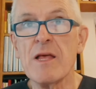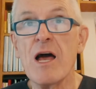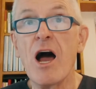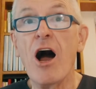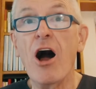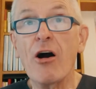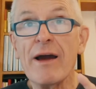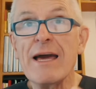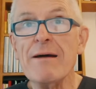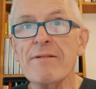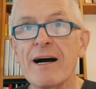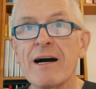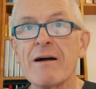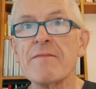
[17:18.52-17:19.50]

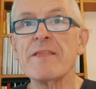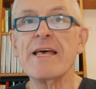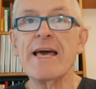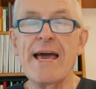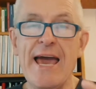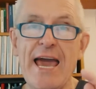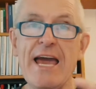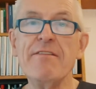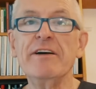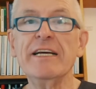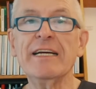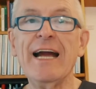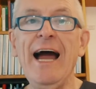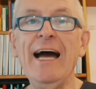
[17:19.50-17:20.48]
However,
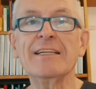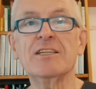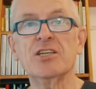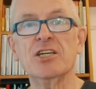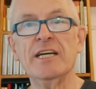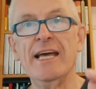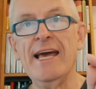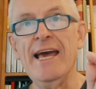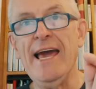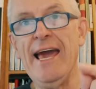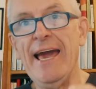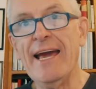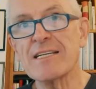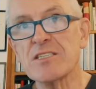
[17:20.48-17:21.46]
every country
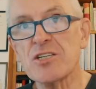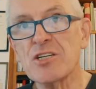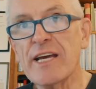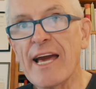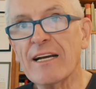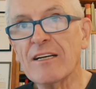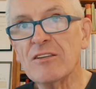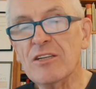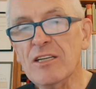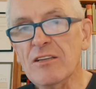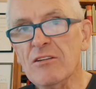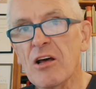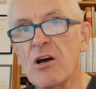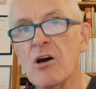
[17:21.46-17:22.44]
has
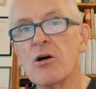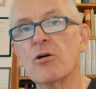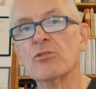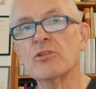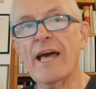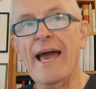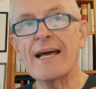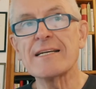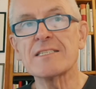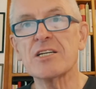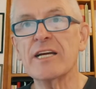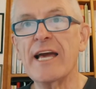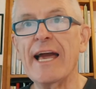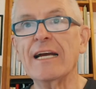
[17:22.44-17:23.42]
reacted and has
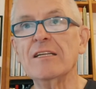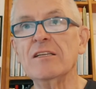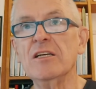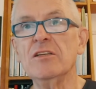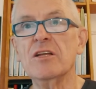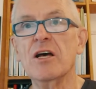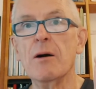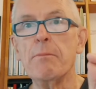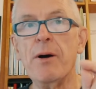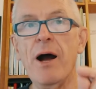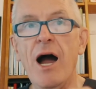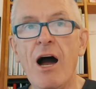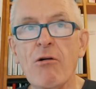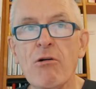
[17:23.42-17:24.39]
reacted
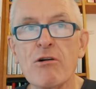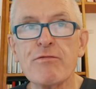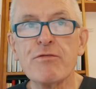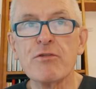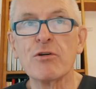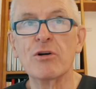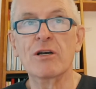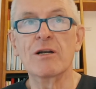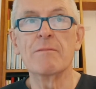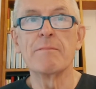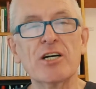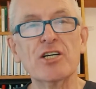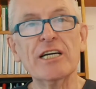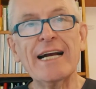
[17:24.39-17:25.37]
powerful.
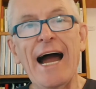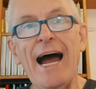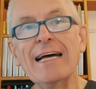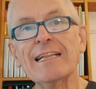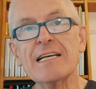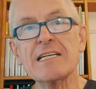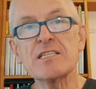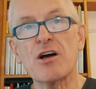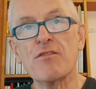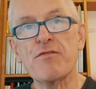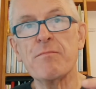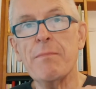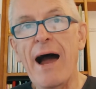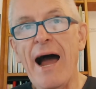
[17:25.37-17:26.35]
Regardless
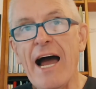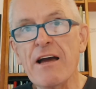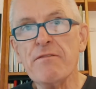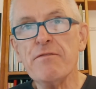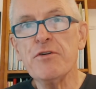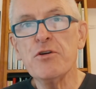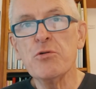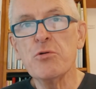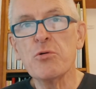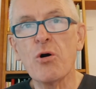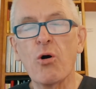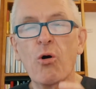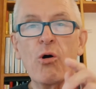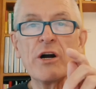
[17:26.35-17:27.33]
of my
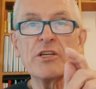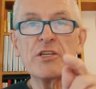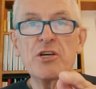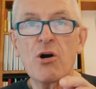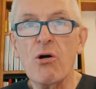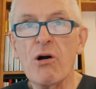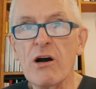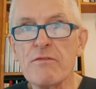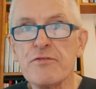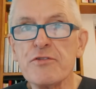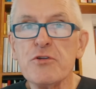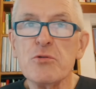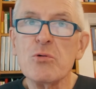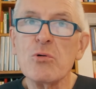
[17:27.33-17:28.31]
view or your
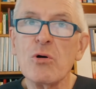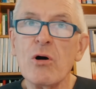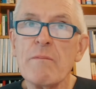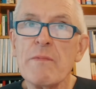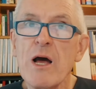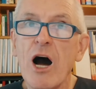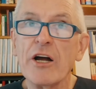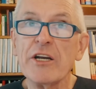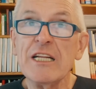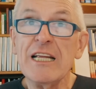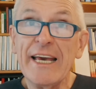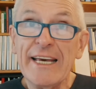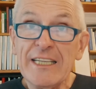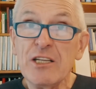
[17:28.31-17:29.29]
view on
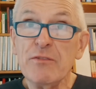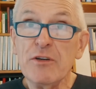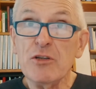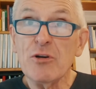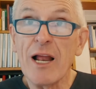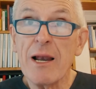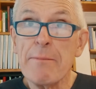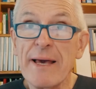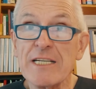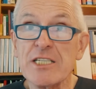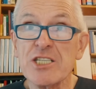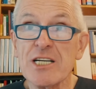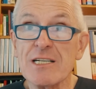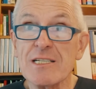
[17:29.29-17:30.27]
individual
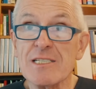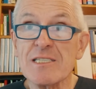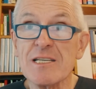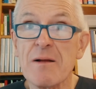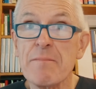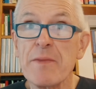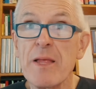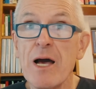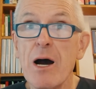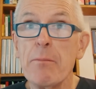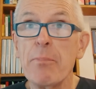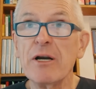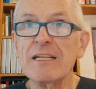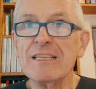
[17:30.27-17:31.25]
measures,
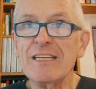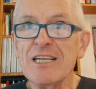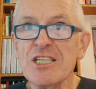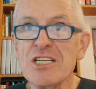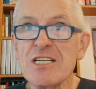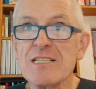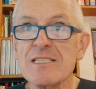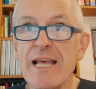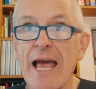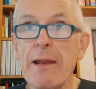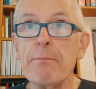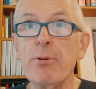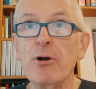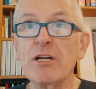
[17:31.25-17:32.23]
politicians
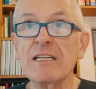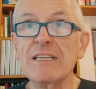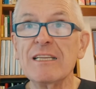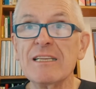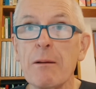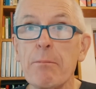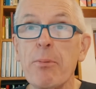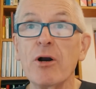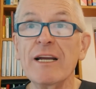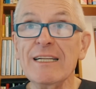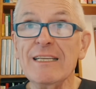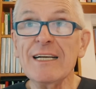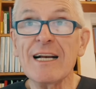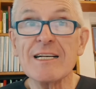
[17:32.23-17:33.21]
and
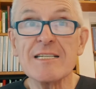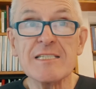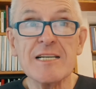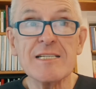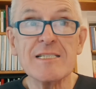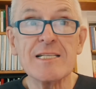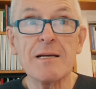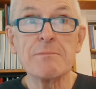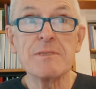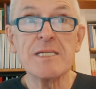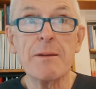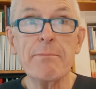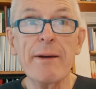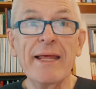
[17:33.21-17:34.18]
political systems
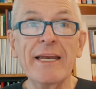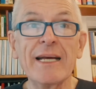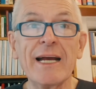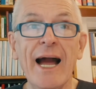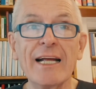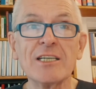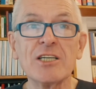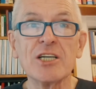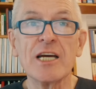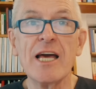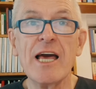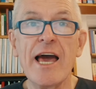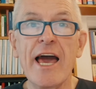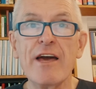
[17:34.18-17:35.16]
in many countries
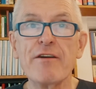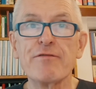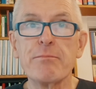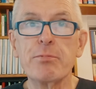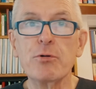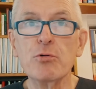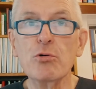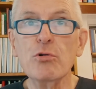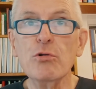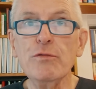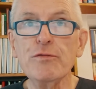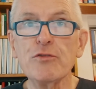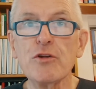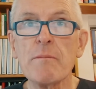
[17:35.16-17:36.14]
have
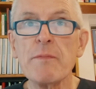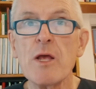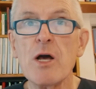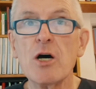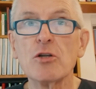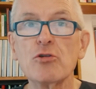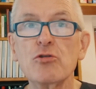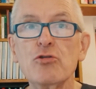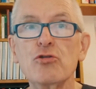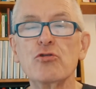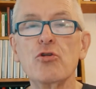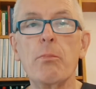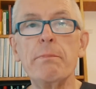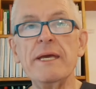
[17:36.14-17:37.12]
proved
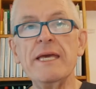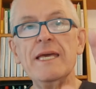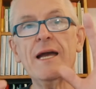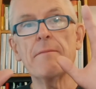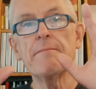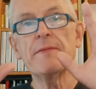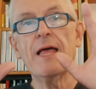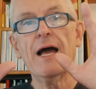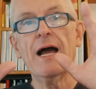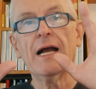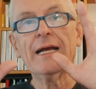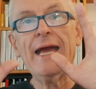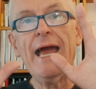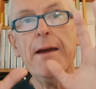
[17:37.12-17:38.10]
to be
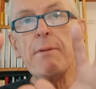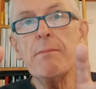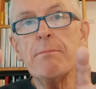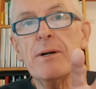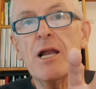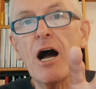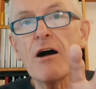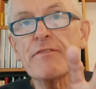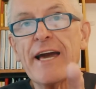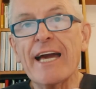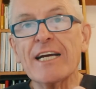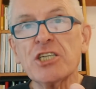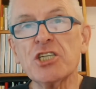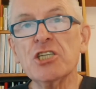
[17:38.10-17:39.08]
capable of
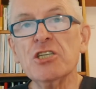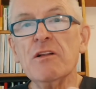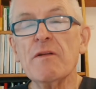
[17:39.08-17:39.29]
action